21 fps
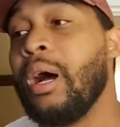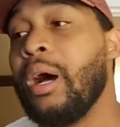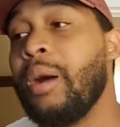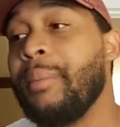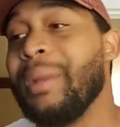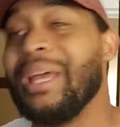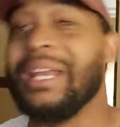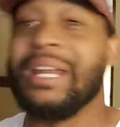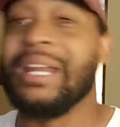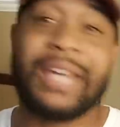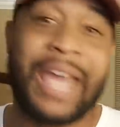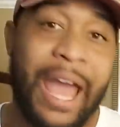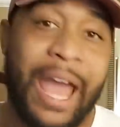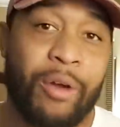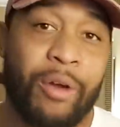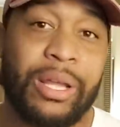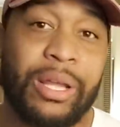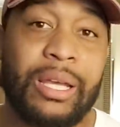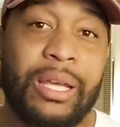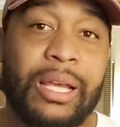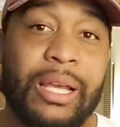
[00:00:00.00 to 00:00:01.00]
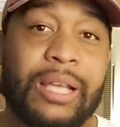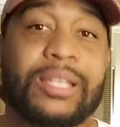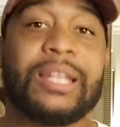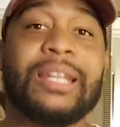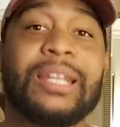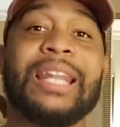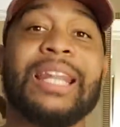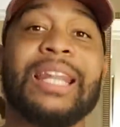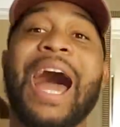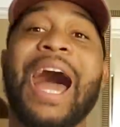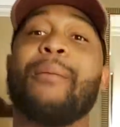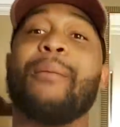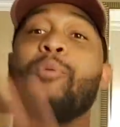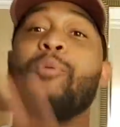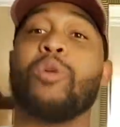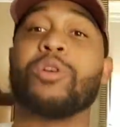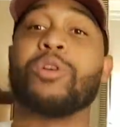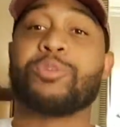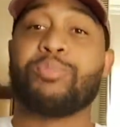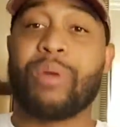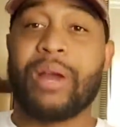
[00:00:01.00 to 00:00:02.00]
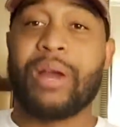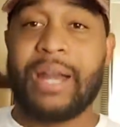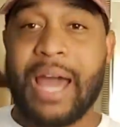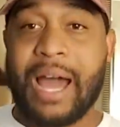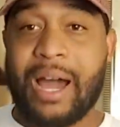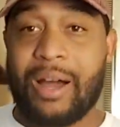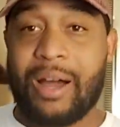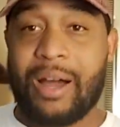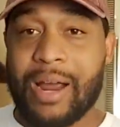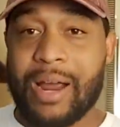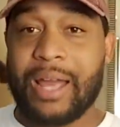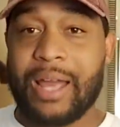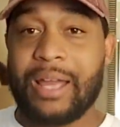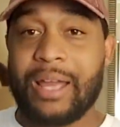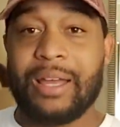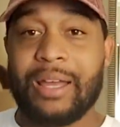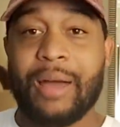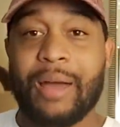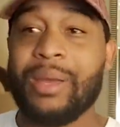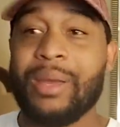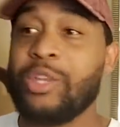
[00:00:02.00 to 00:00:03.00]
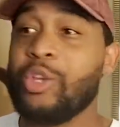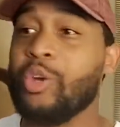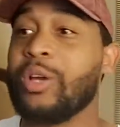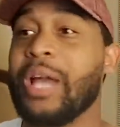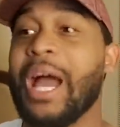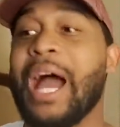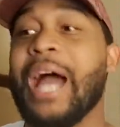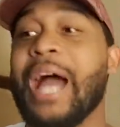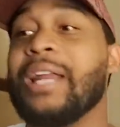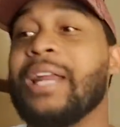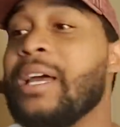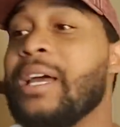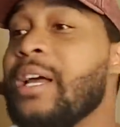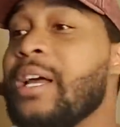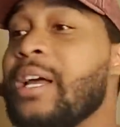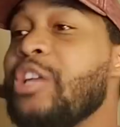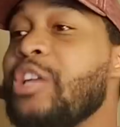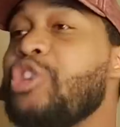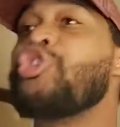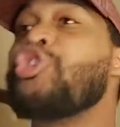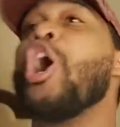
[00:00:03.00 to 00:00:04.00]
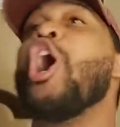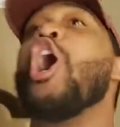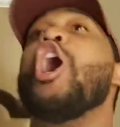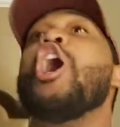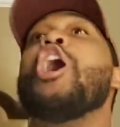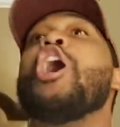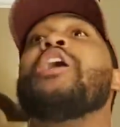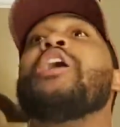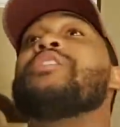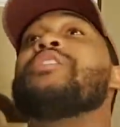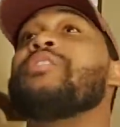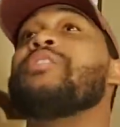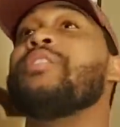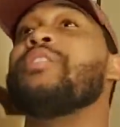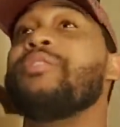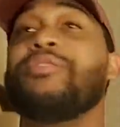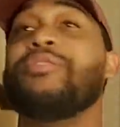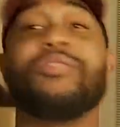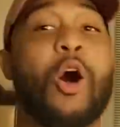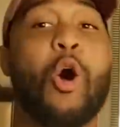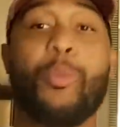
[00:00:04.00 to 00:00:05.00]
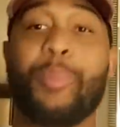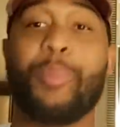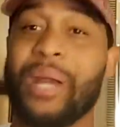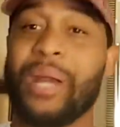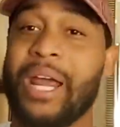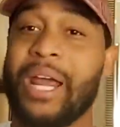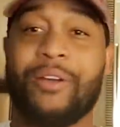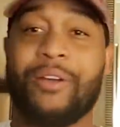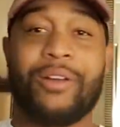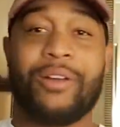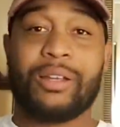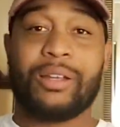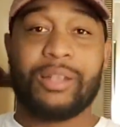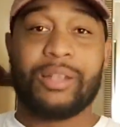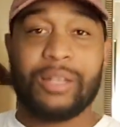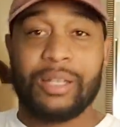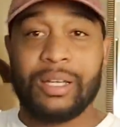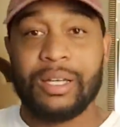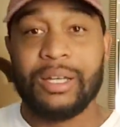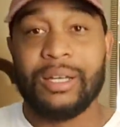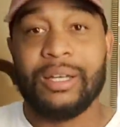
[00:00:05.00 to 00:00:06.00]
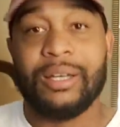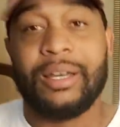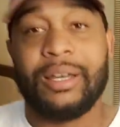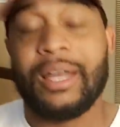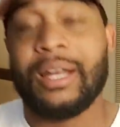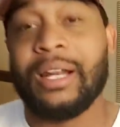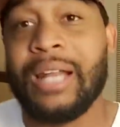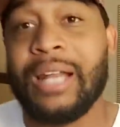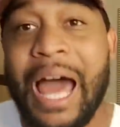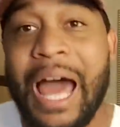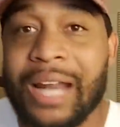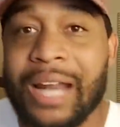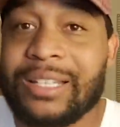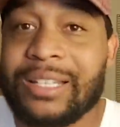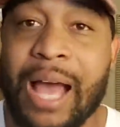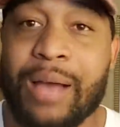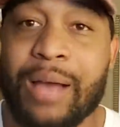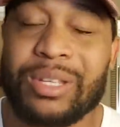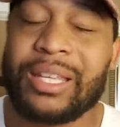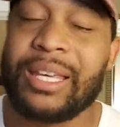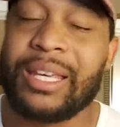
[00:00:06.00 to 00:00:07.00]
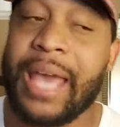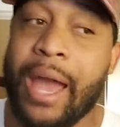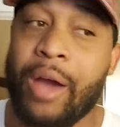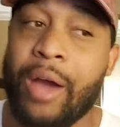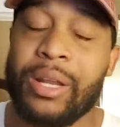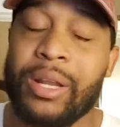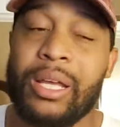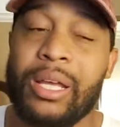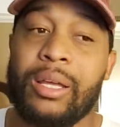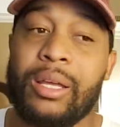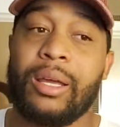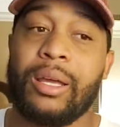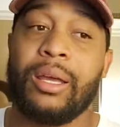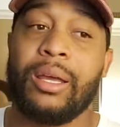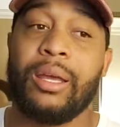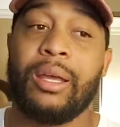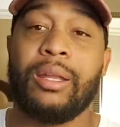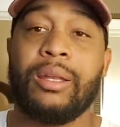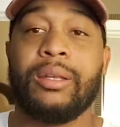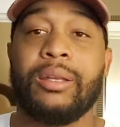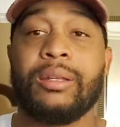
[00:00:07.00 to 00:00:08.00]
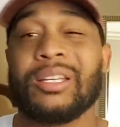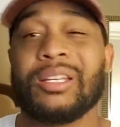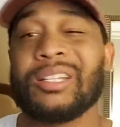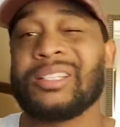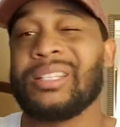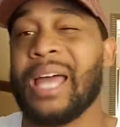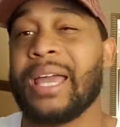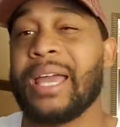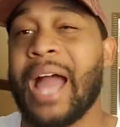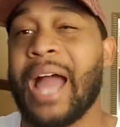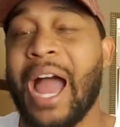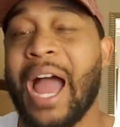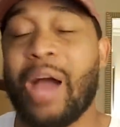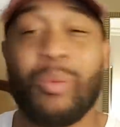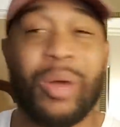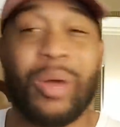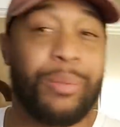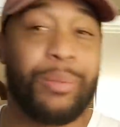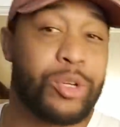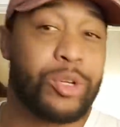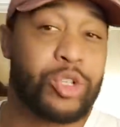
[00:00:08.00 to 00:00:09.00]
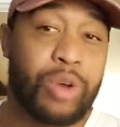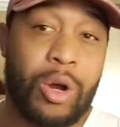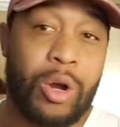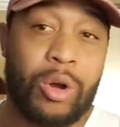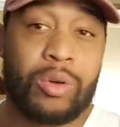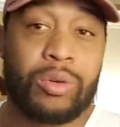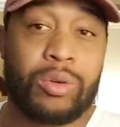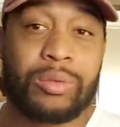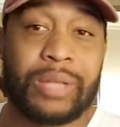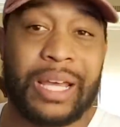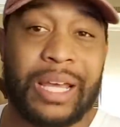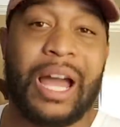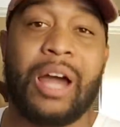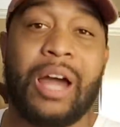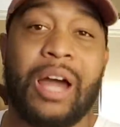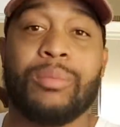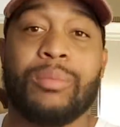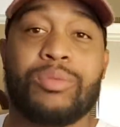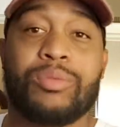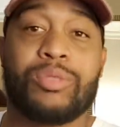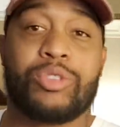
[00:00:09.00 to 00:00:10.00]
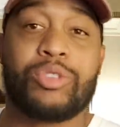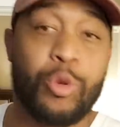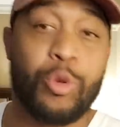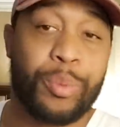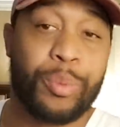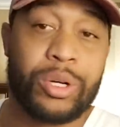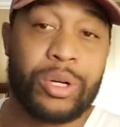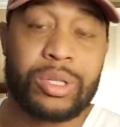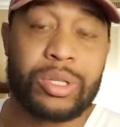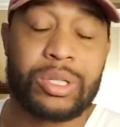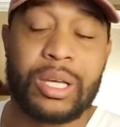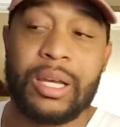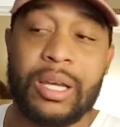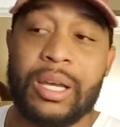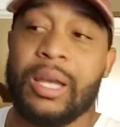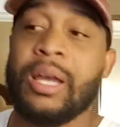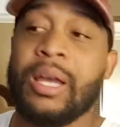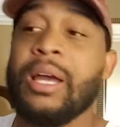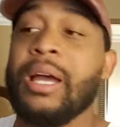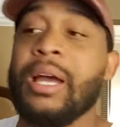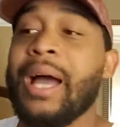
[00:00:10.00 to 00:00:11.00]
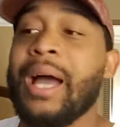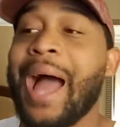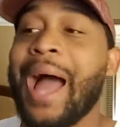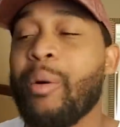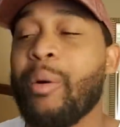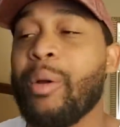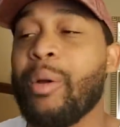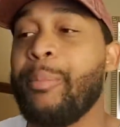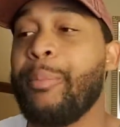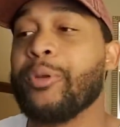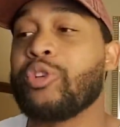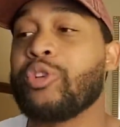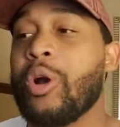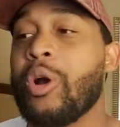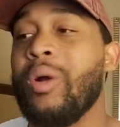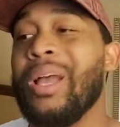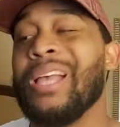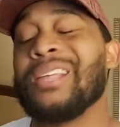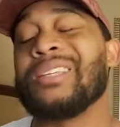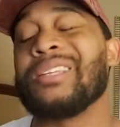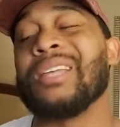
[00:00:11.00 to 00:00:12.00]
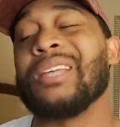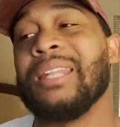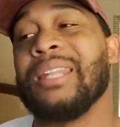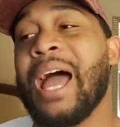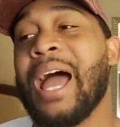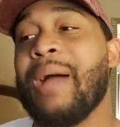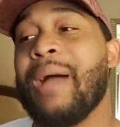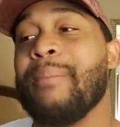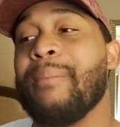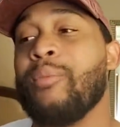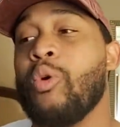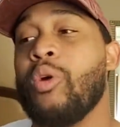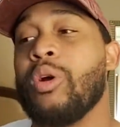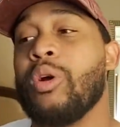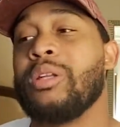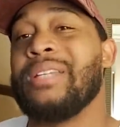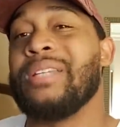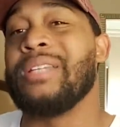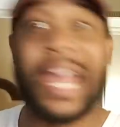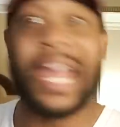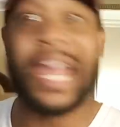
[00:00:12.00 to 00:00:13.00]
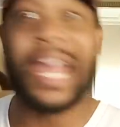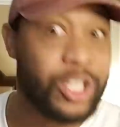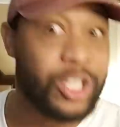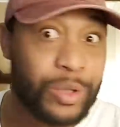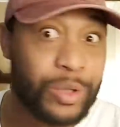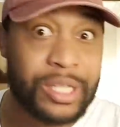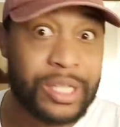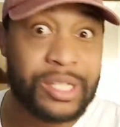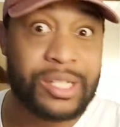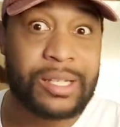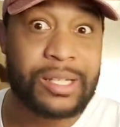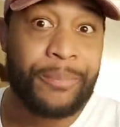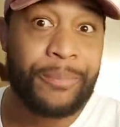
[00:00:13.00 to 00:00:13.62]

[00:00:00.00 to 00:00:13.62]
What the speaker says: In the county, it's a lot more spread out, right? I mean, you got tons of open area. And a lot of times the county, and just like highway patrol, they call them troopers. Highway patrol is a lot more dangerous,